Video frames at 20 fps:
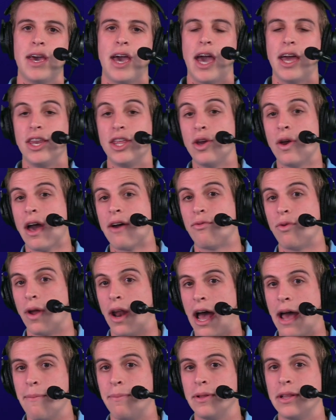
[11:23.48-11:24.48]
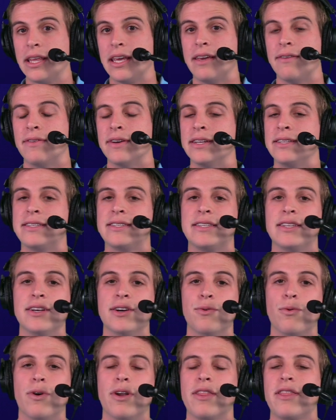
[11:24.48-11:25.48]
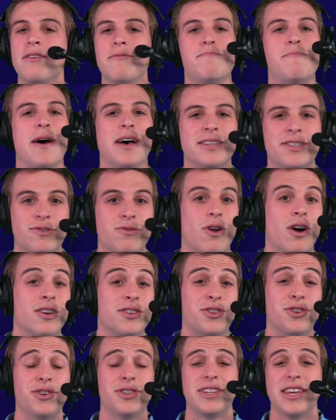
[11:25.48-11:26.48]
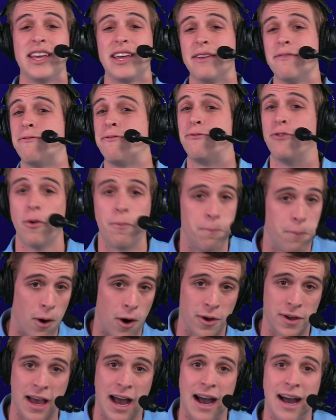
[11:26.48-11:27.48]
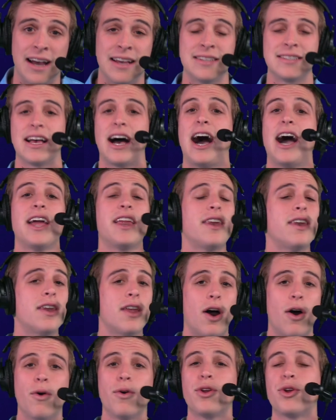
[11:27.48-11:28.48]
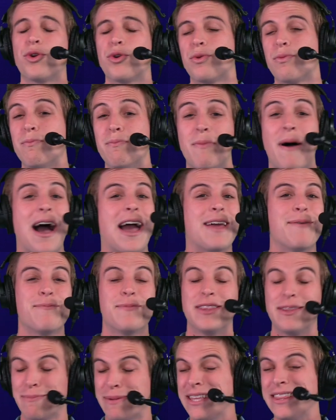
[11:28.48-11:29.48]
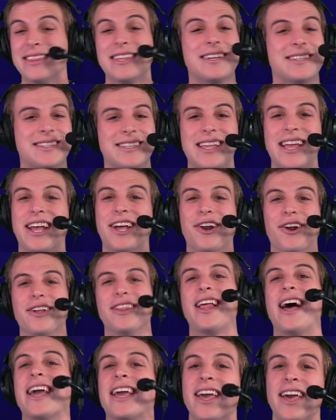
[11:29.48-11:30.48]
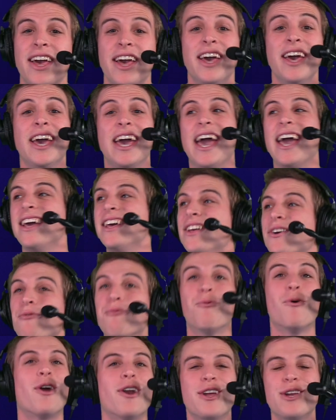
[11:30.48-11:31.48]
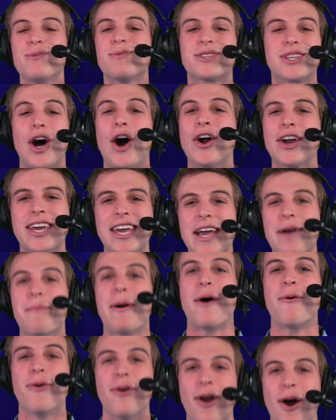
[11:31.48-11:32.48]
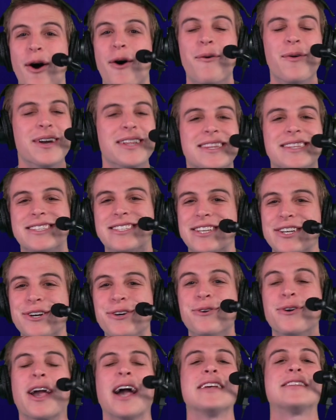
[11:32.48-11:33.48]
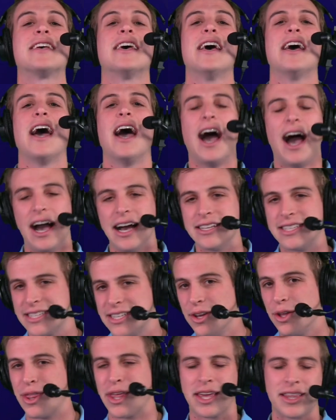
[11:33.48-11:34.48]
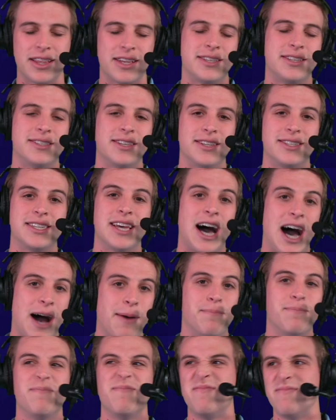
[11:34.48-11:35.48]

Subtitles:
and you have what I believe is still one of the best rosters in football, guys. I know you might be listening and are like, what are you talking about? We're 0-2. Guys, I still think this is a top